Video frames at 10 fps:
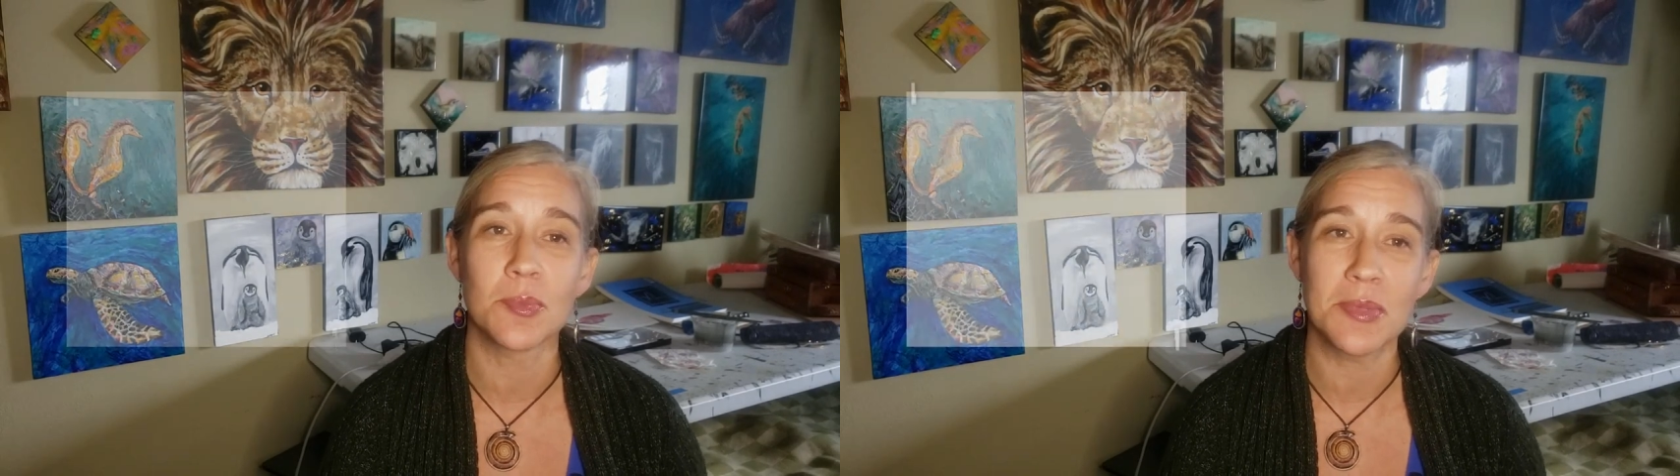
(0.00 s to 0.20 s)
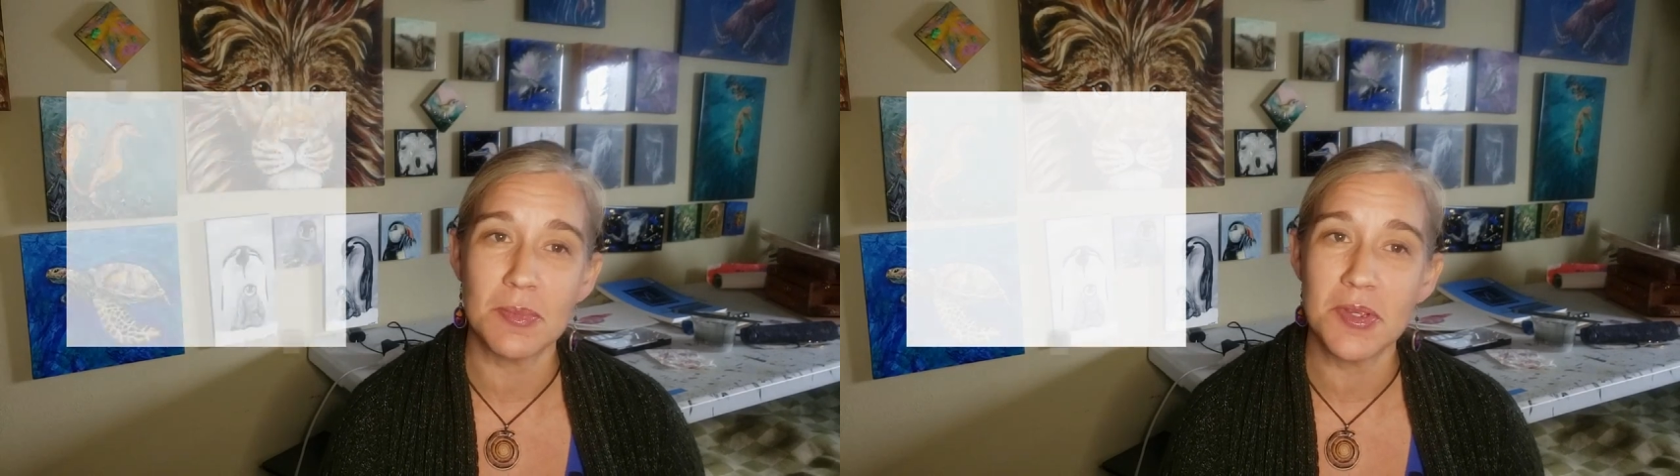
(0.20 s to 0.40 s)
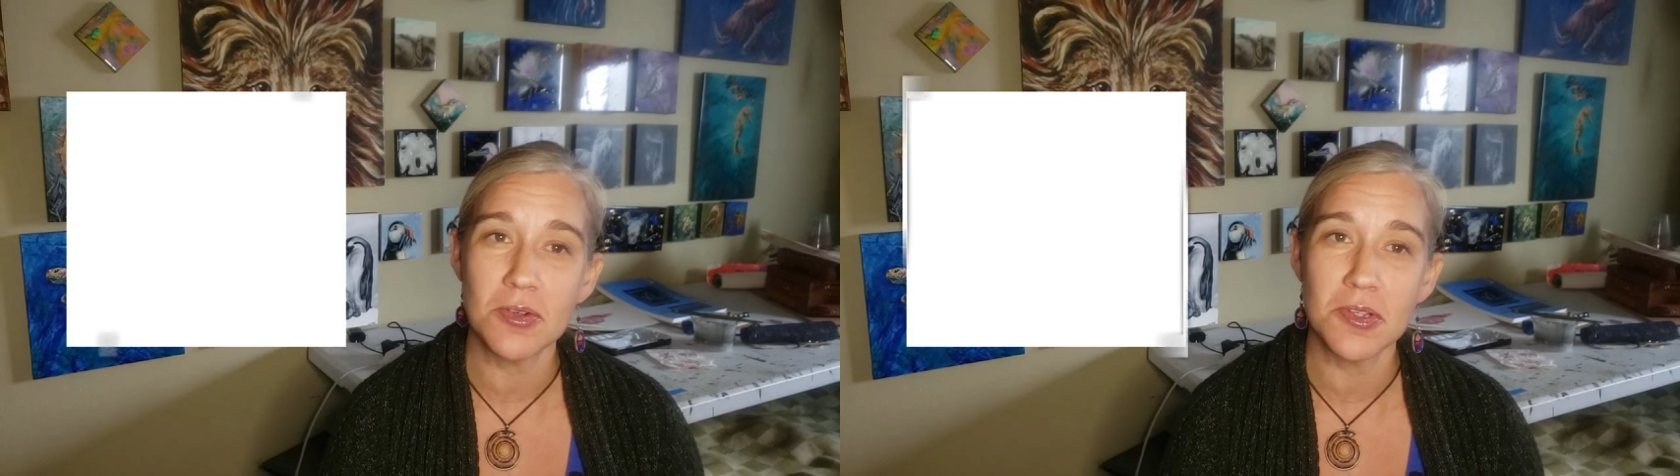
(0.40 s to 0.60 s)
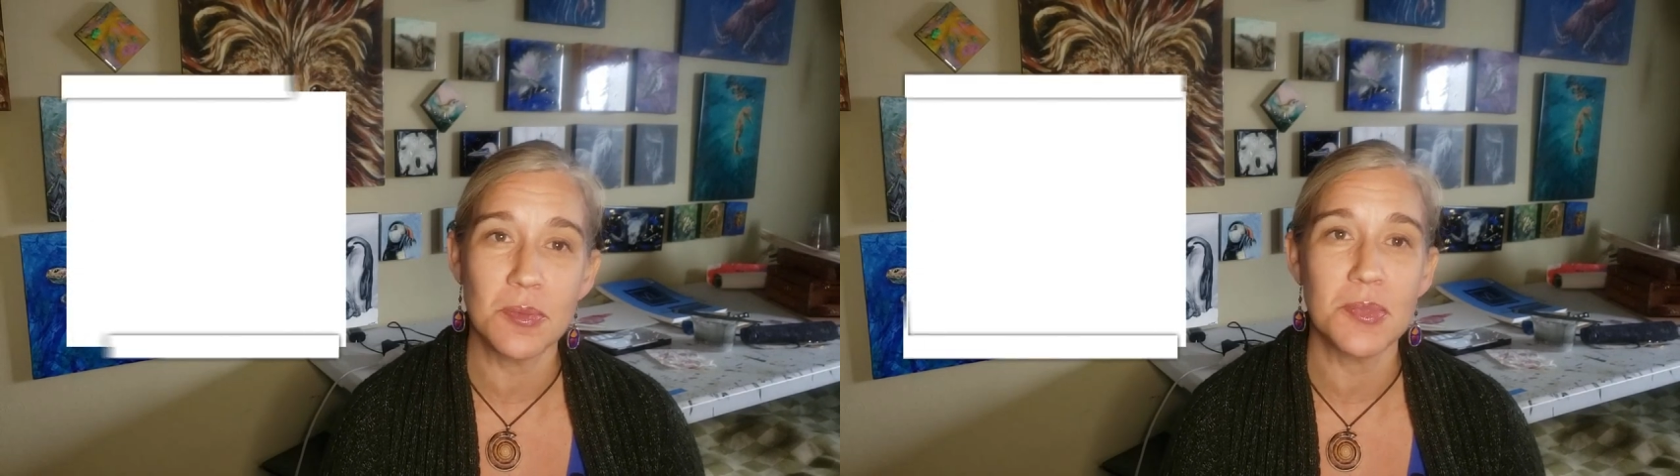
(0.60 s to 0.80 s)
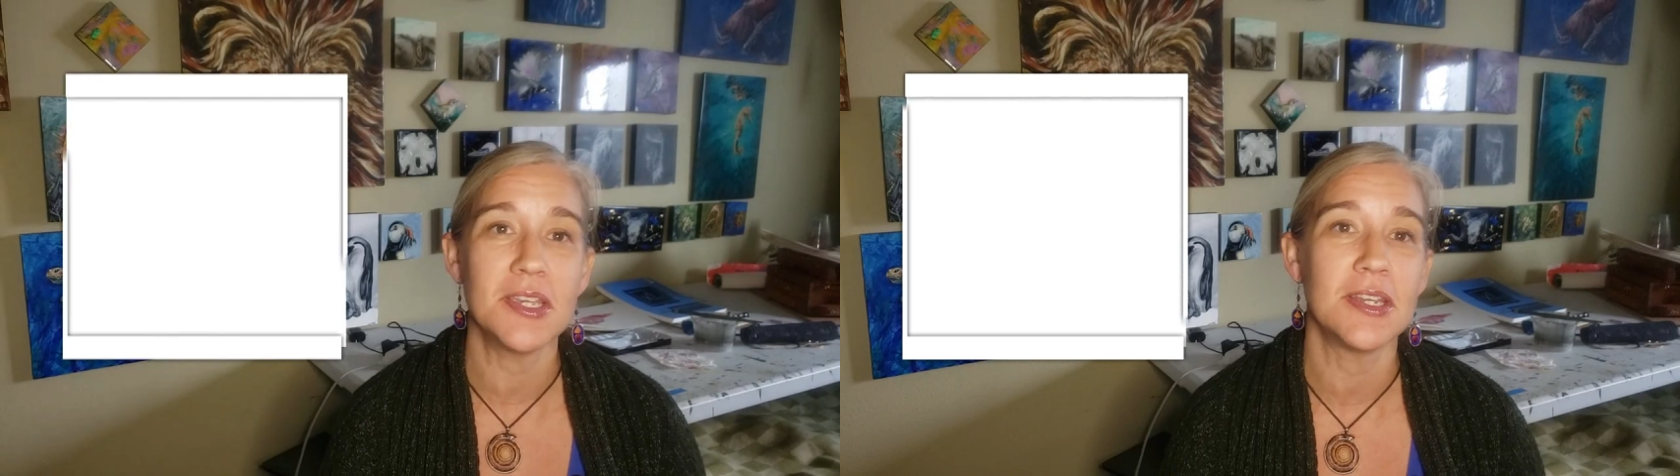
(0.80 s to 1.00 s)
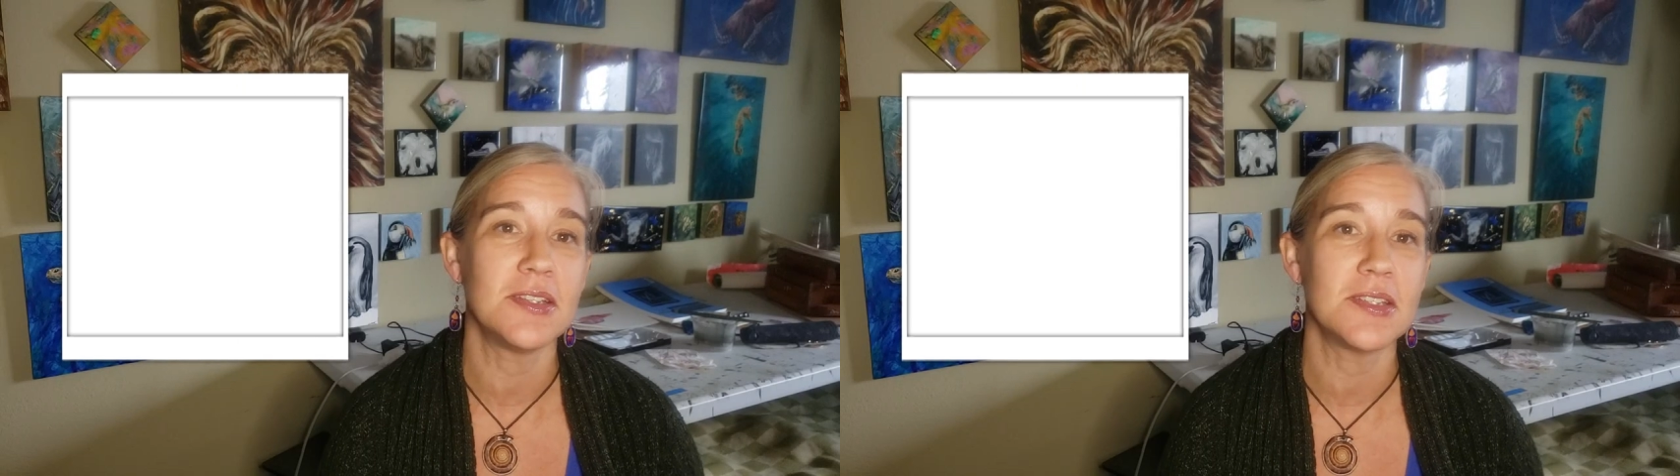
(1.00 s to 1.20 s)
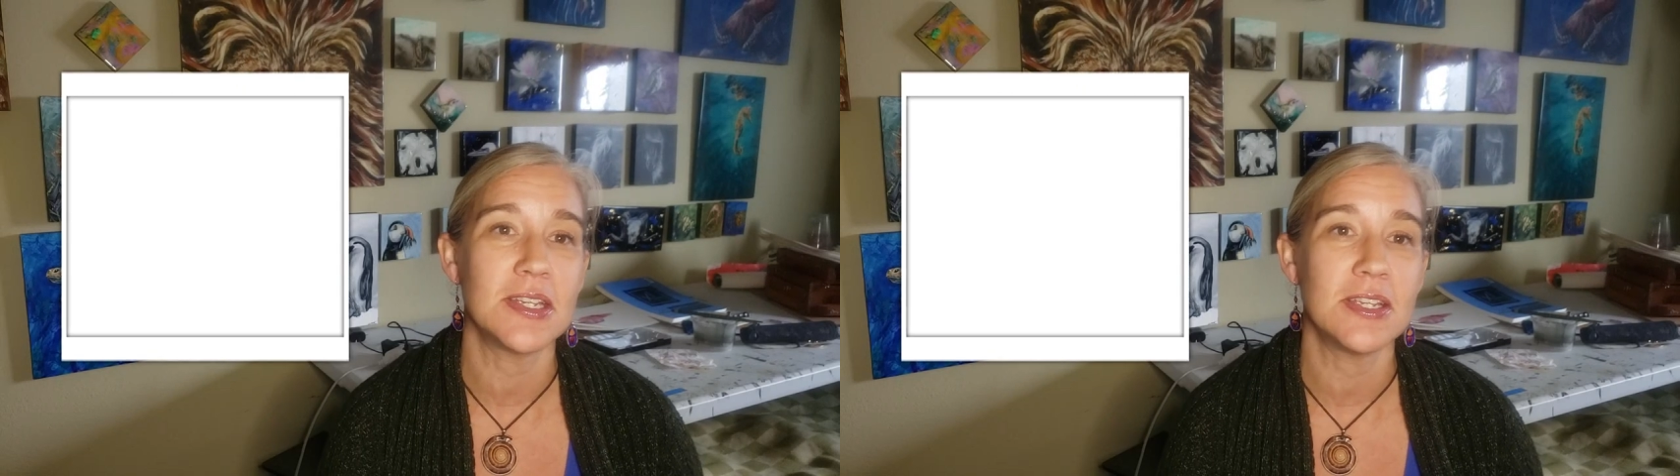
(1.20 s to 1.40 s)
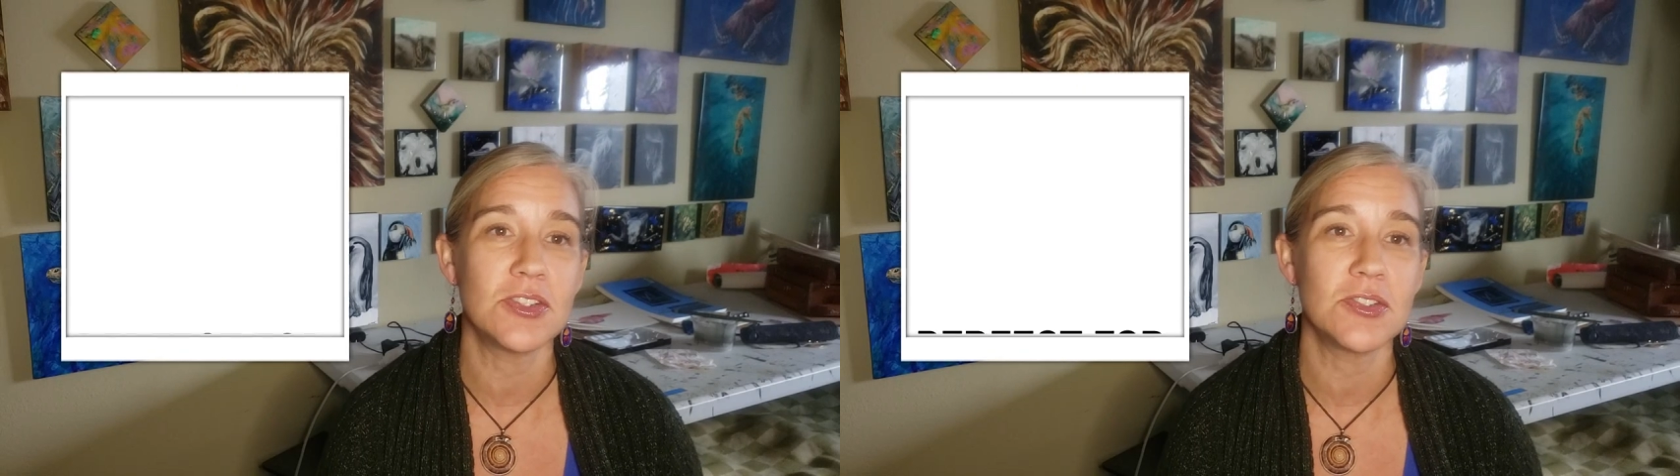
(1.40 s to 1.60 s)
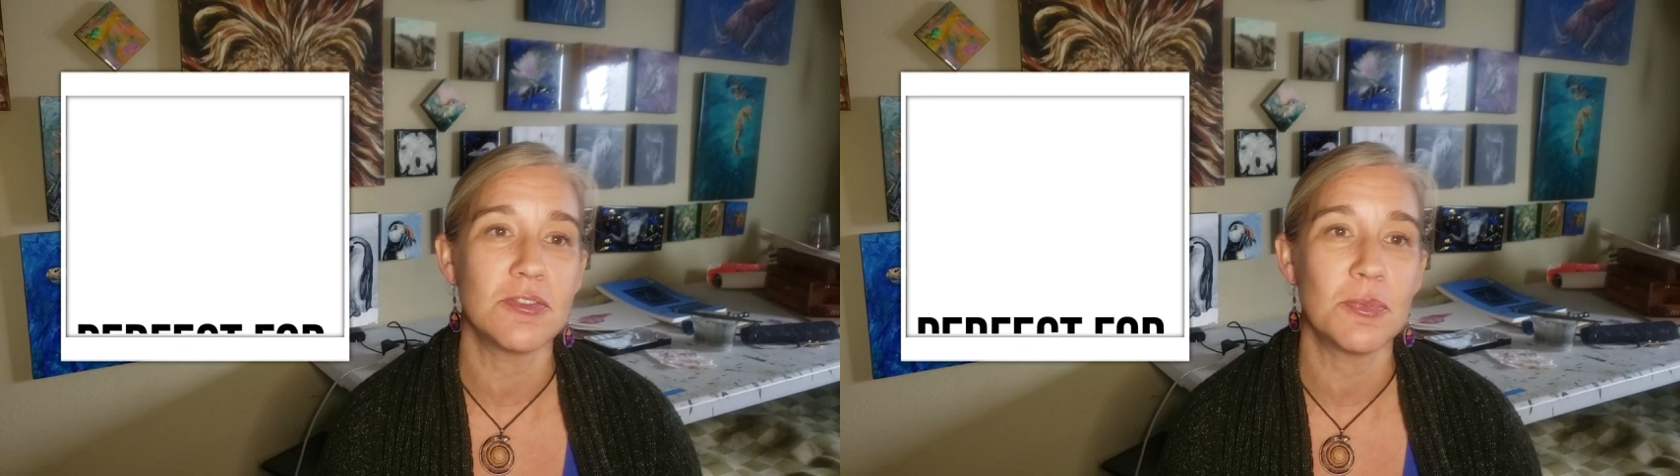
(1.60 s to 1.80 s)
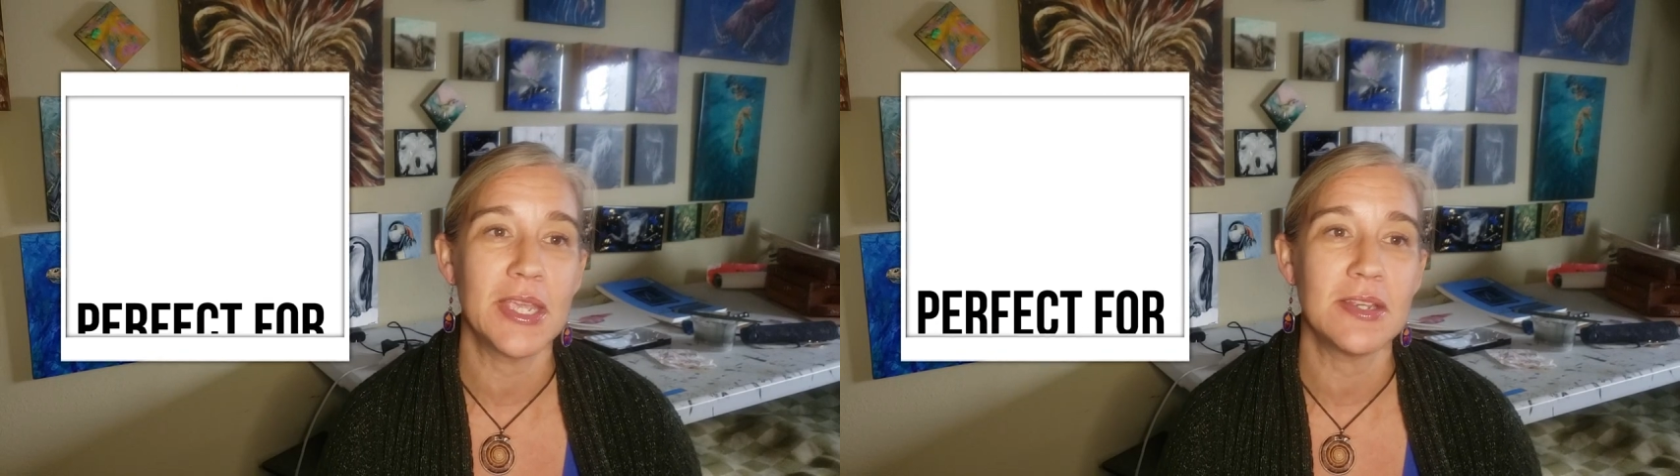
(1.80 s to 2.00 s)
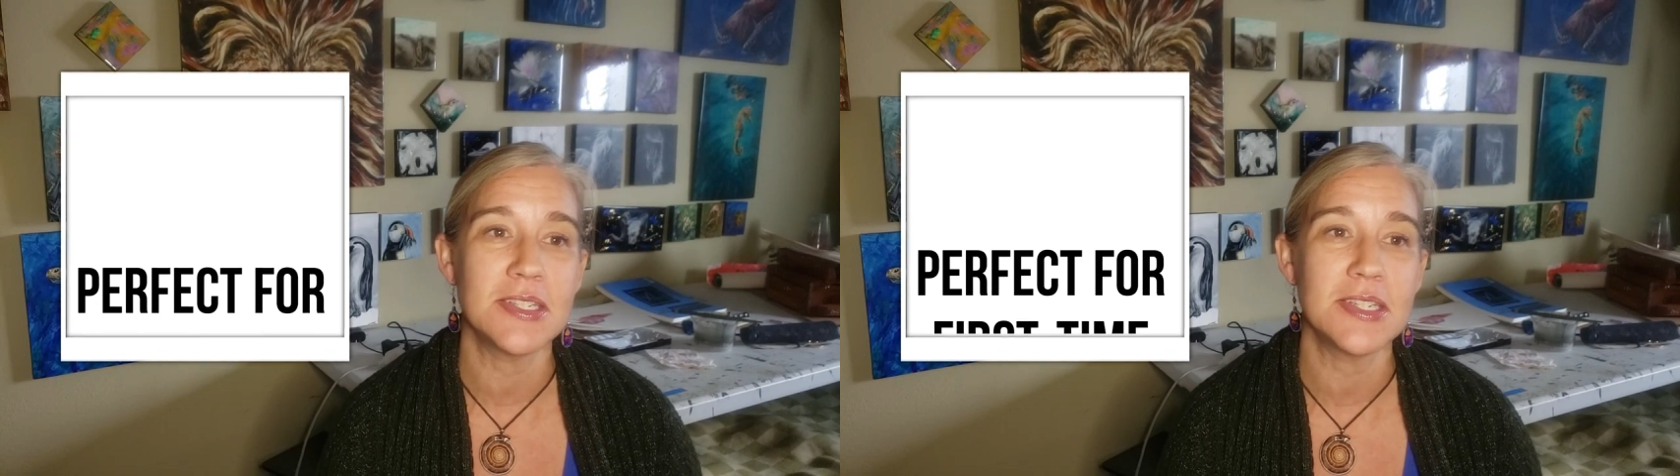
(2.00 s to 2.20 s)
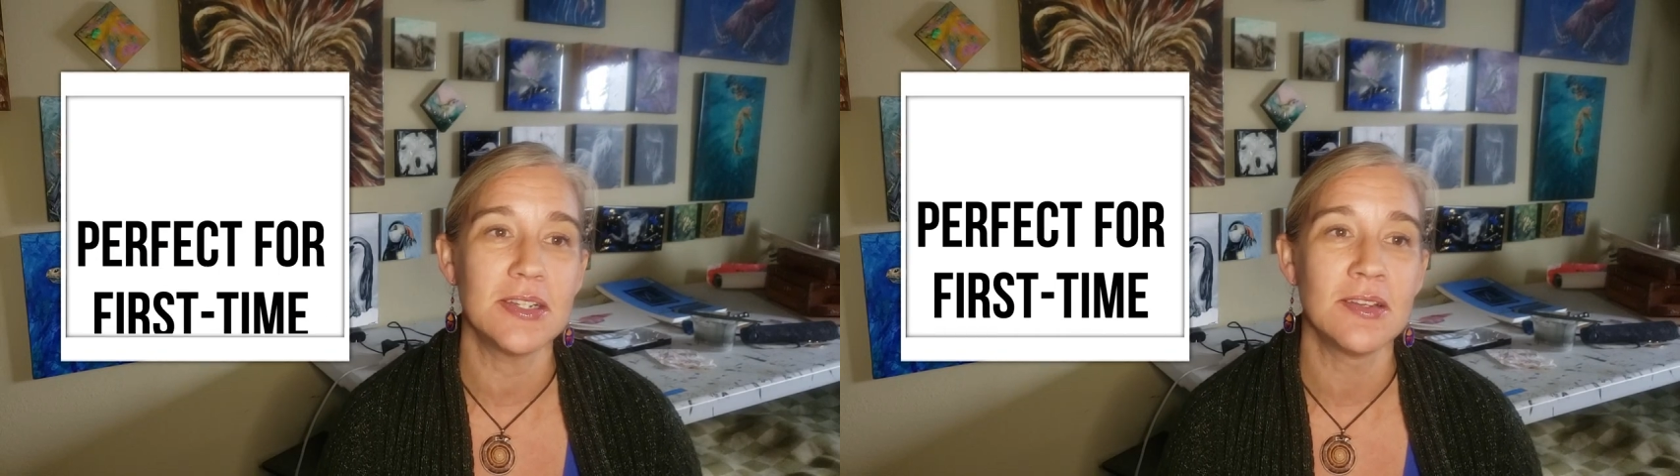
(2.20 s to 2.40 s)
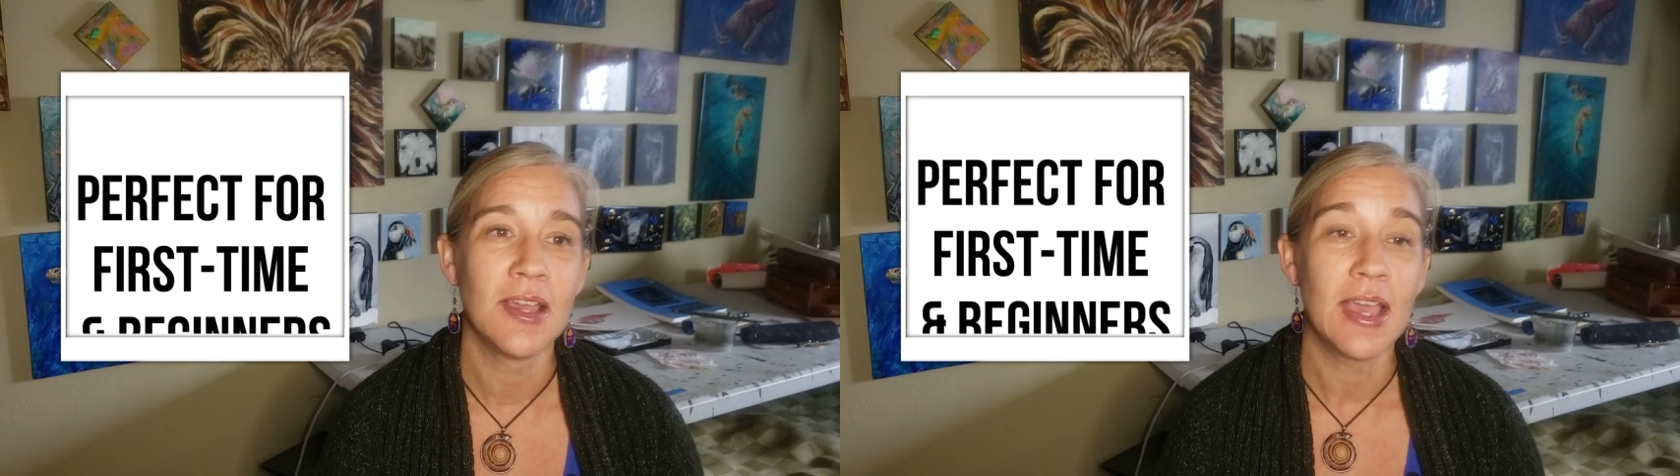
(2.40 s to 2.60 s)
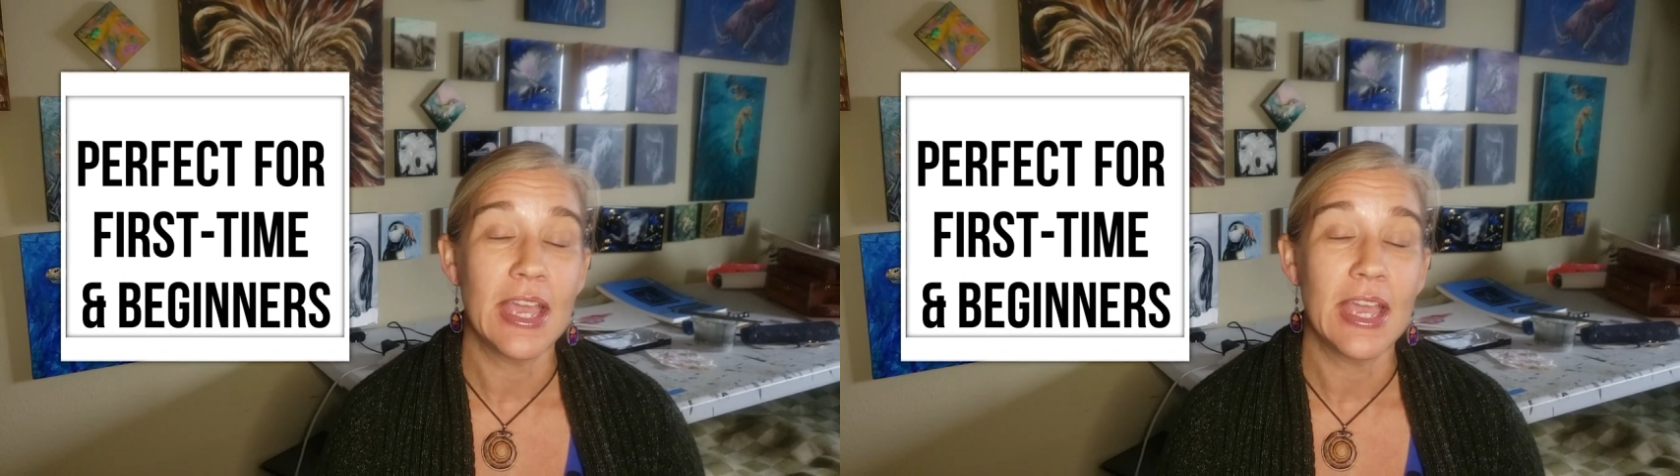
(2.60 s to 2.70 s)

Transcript: or maybe you're in the beginning stages of painting